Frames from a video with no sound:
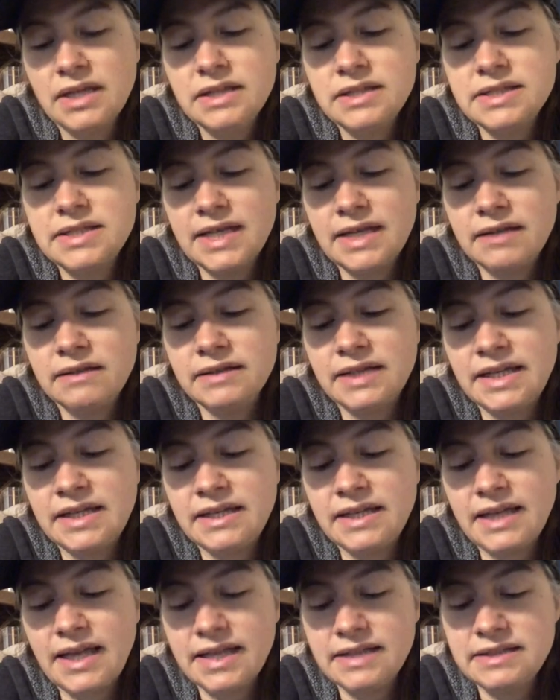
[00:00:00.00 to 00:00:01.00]
Dale
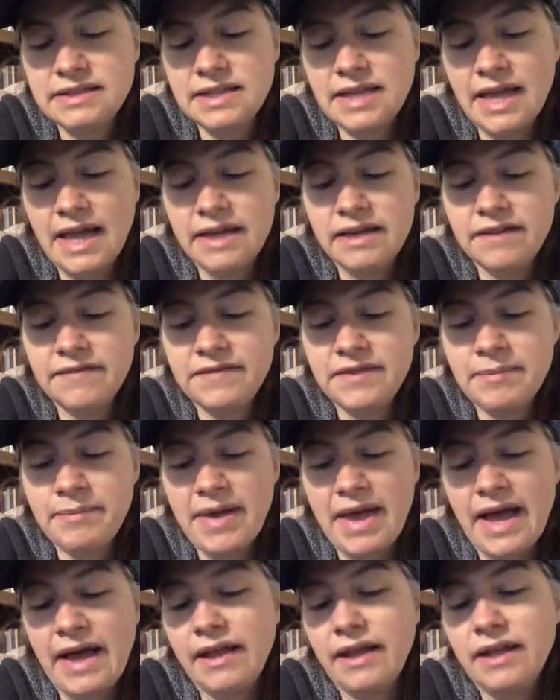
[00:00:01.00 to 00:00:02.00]
leaned against the end of the
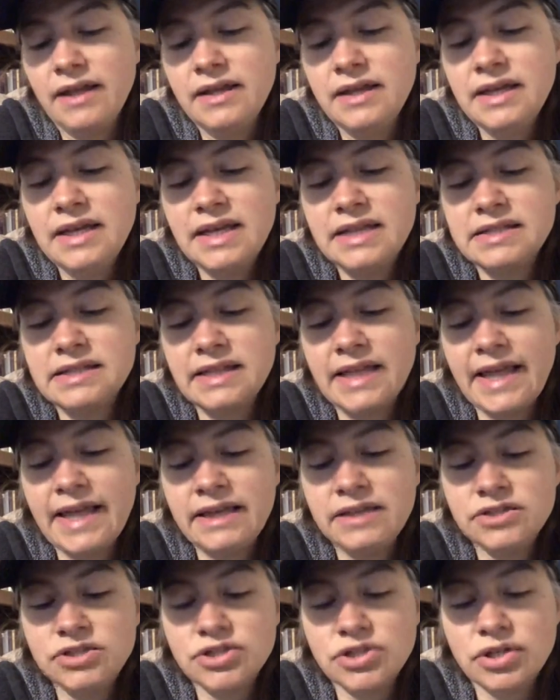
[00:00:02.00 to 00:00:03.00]
bag, his
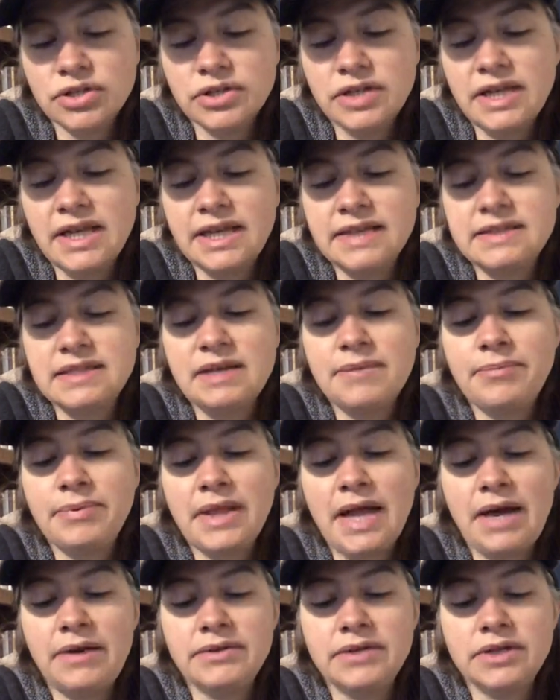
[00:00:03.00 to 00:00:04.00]
legs churning as he
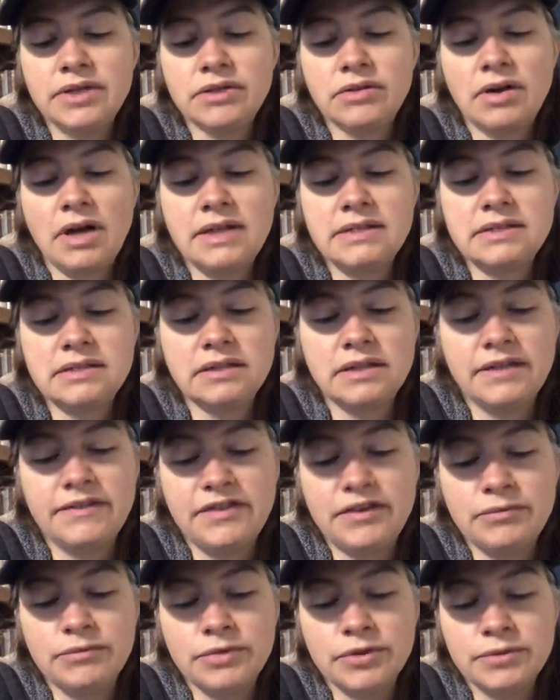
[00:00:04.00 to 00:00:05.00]
plowed it across the
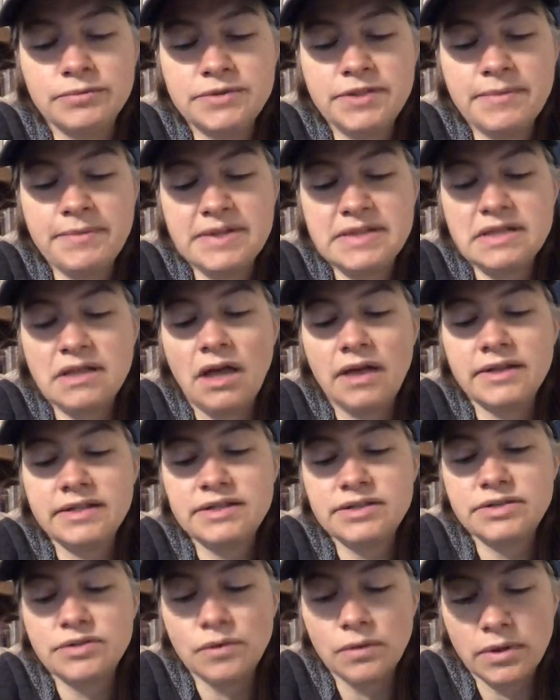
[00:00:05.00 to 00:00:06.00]
living room to Miss
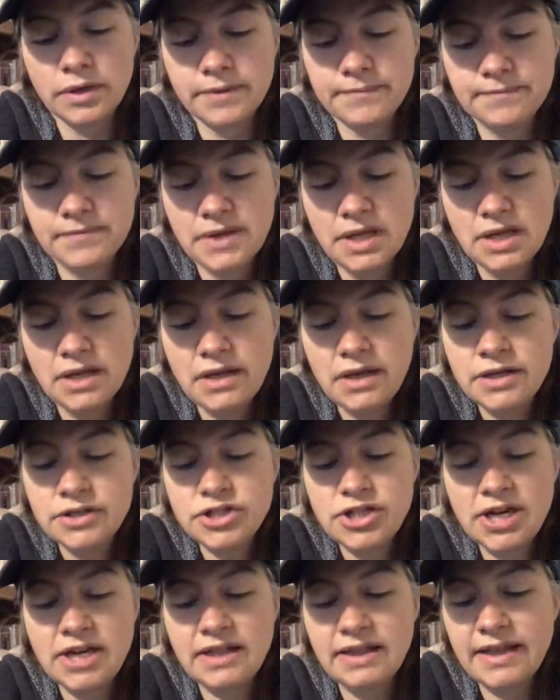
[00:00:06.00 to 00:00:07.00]
Lana's door.
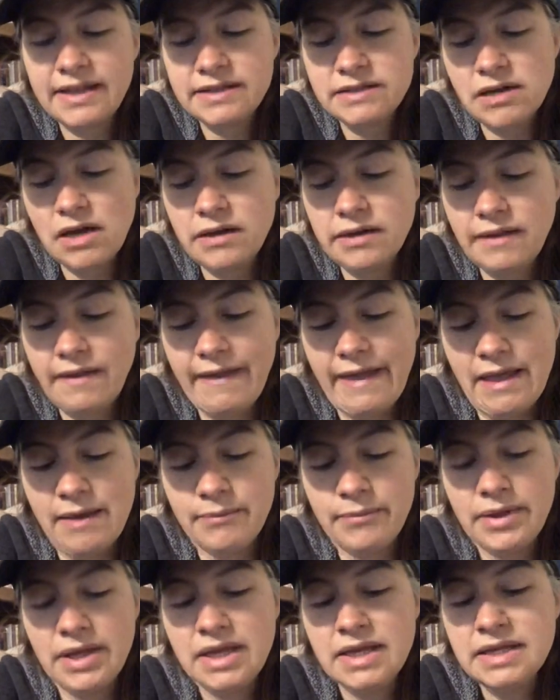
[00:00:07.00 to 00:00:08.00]
She clicked on a
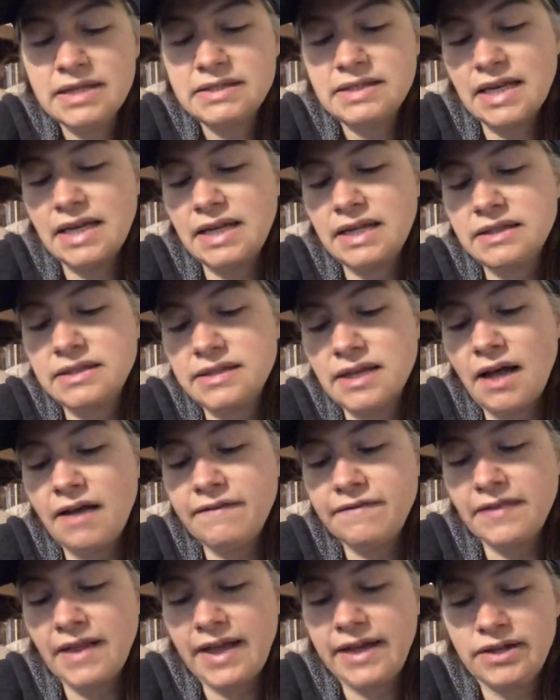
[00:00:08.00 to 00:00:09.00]
lamp, sending
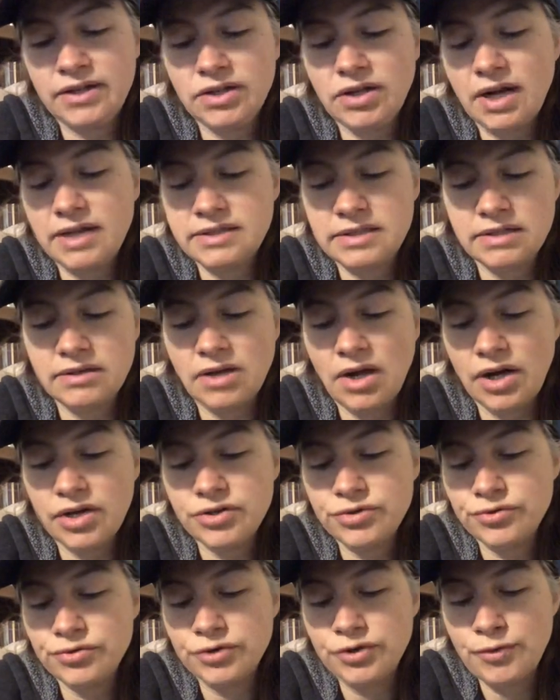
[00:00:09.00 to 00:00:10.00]
soft light across a
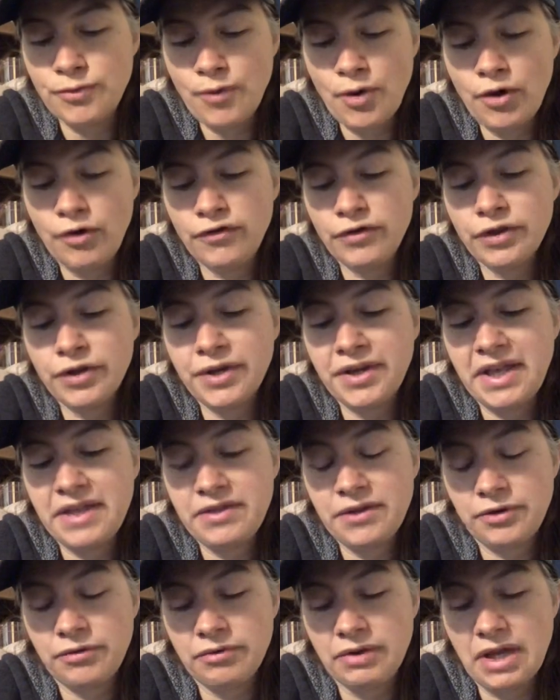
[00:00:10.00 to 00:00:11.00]
large room overlooking
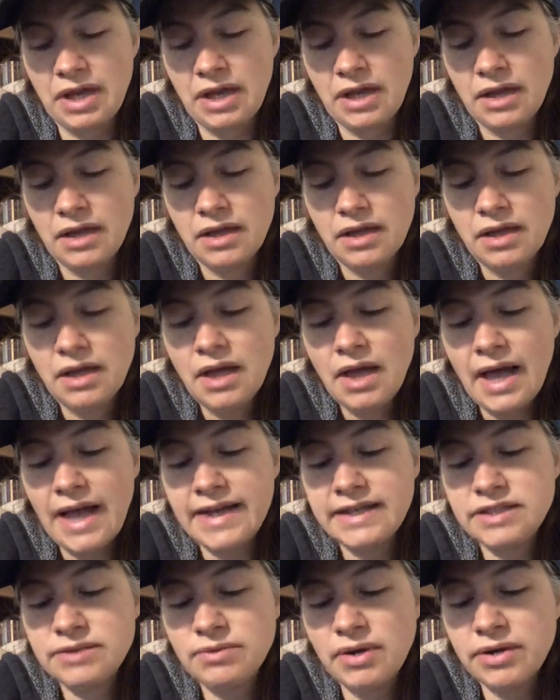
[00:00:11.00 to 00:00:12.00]
the creek.
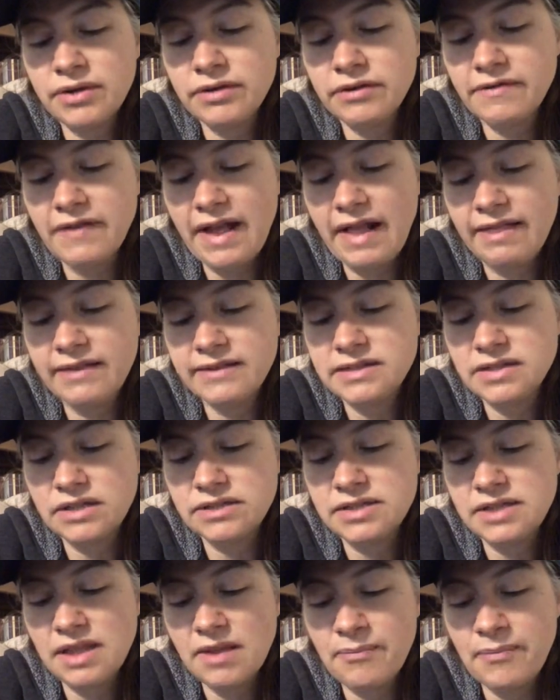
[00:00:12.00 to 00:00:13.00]
I swung her valise
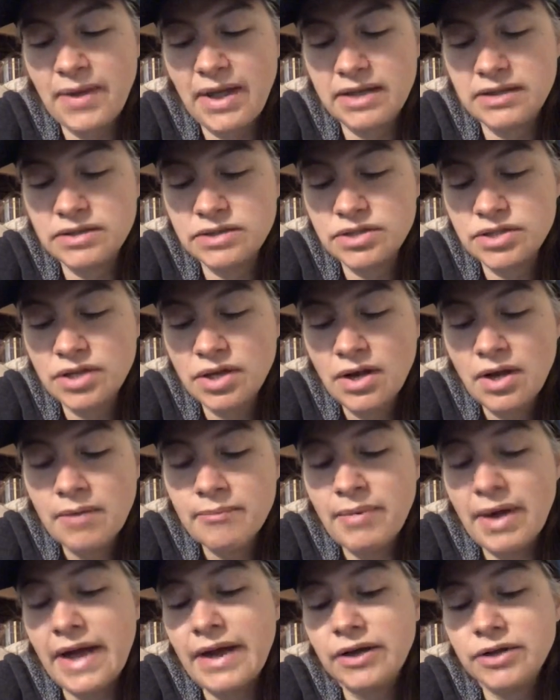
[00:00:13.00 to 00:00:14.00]
onto the bench
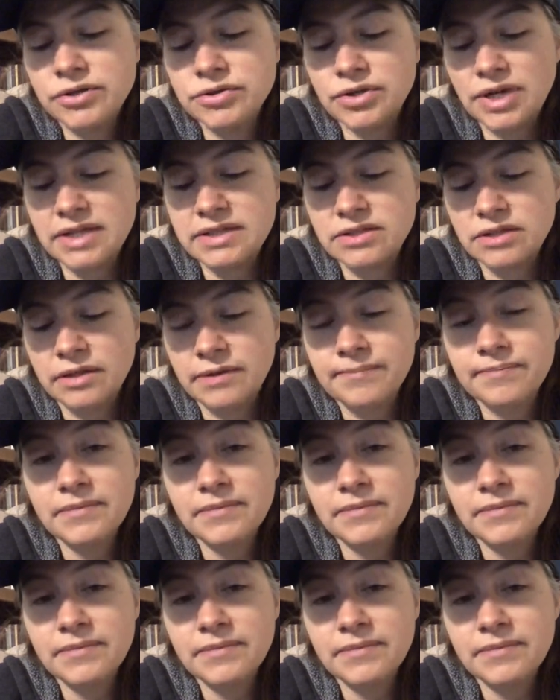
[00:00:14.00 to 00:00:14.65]
by her dresser.